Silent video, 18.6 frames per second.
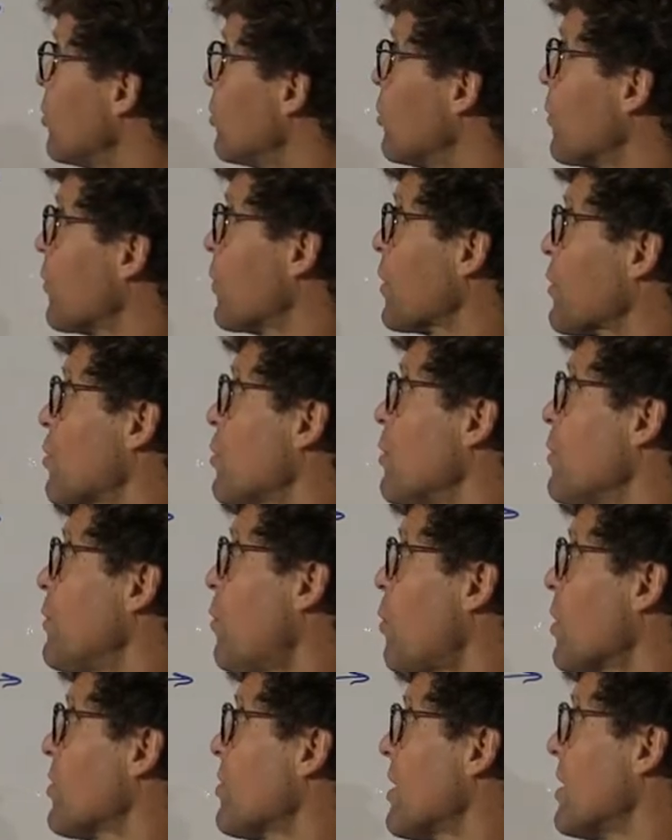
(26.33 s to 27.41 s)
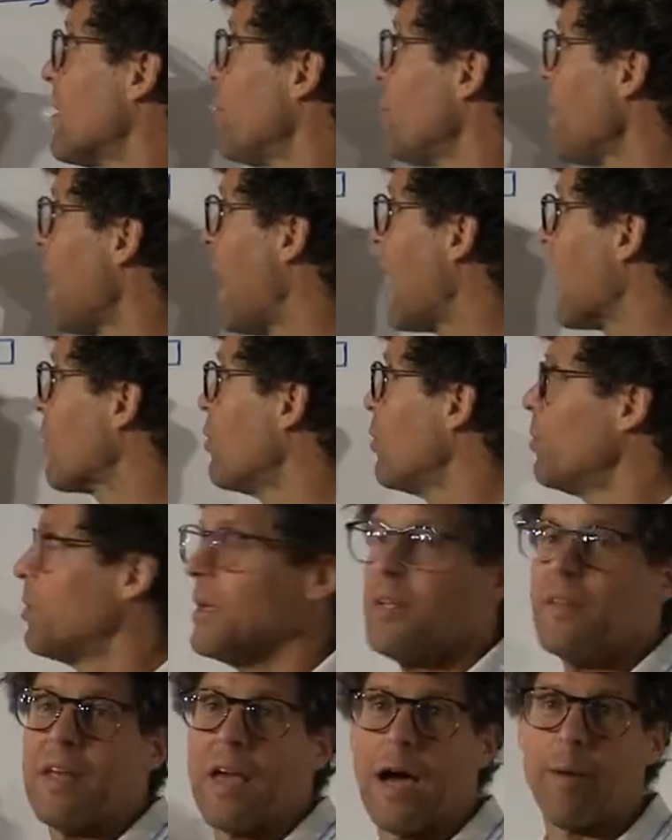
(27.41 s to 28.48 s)
the frictional force on the block will
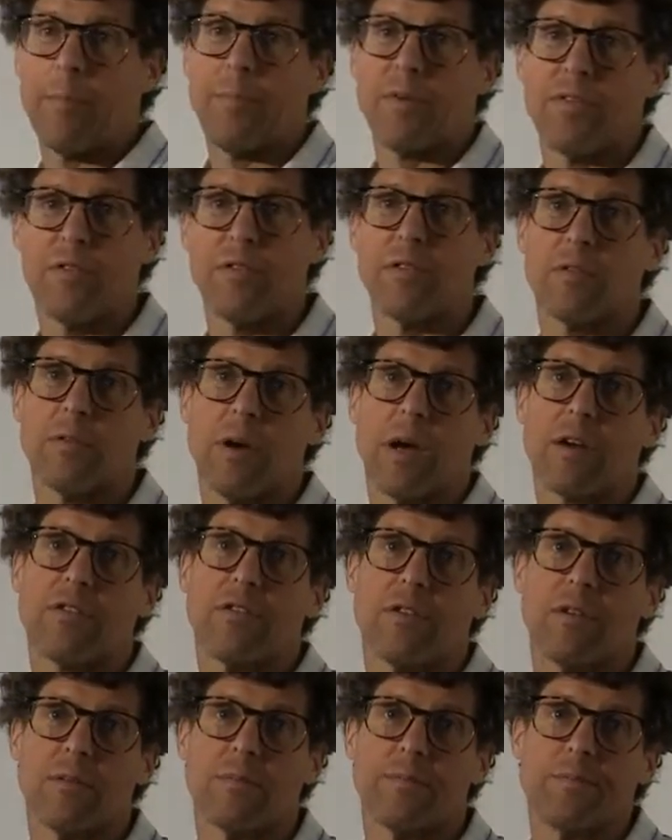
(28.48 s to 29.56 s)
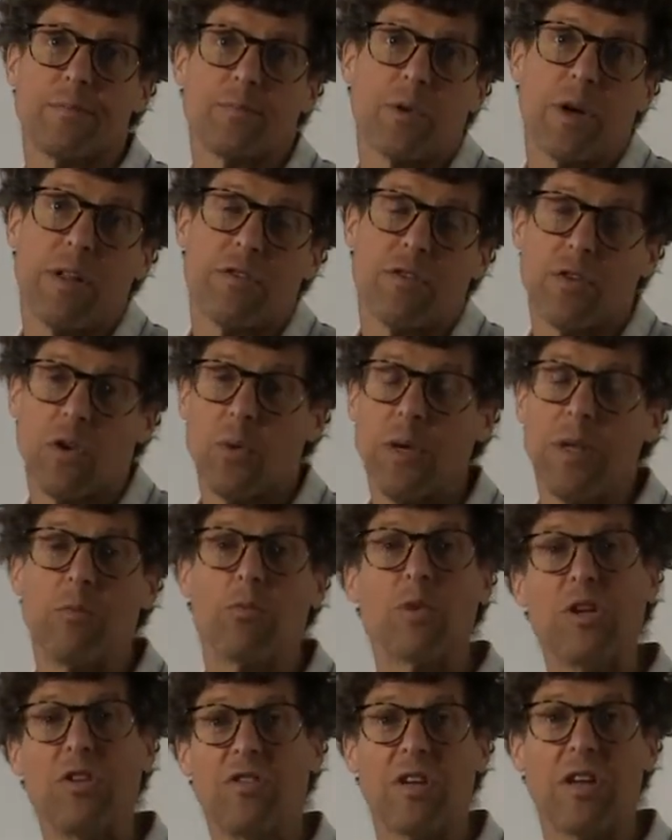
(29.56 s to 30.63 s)
be in the opposite direction right? So it
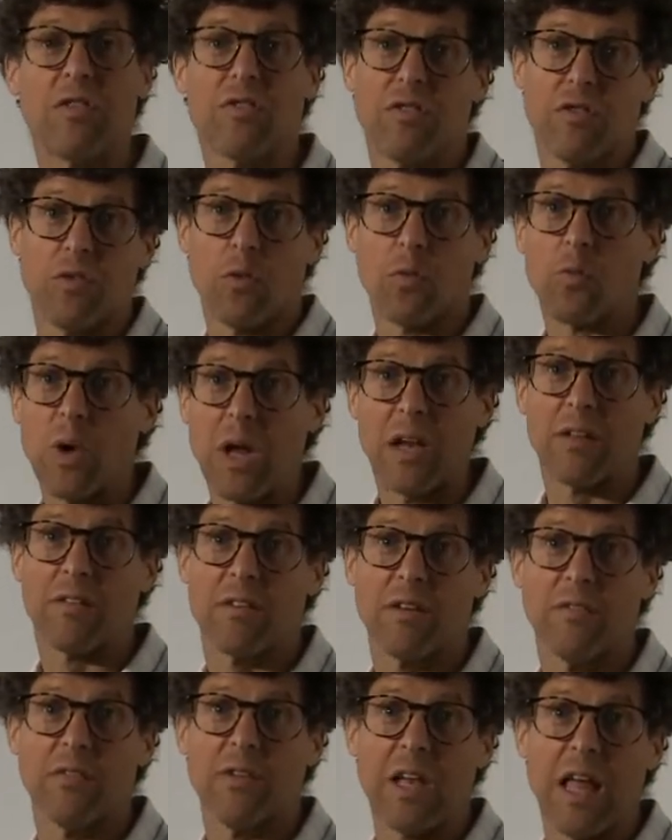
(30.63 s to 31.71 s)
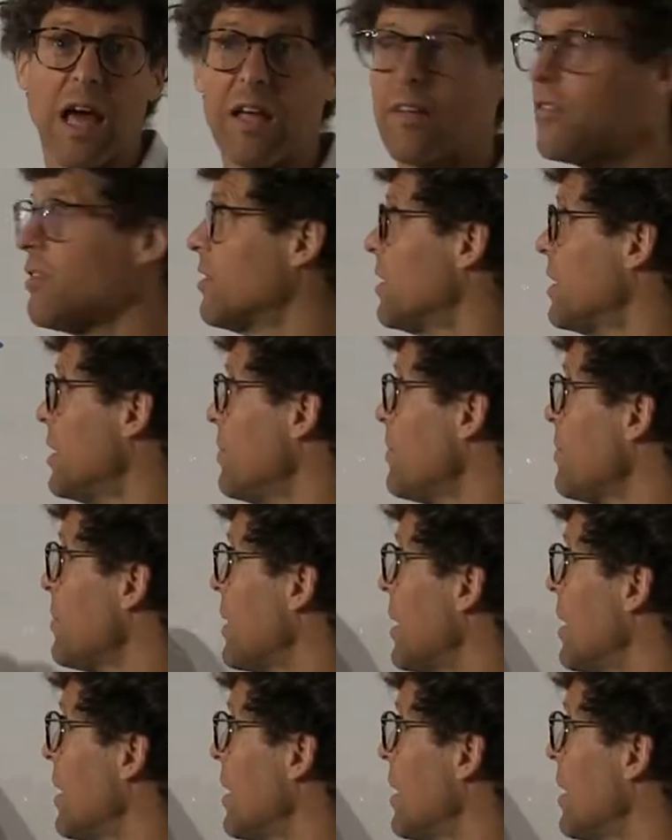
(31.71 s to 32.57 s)
resists the relative velocity.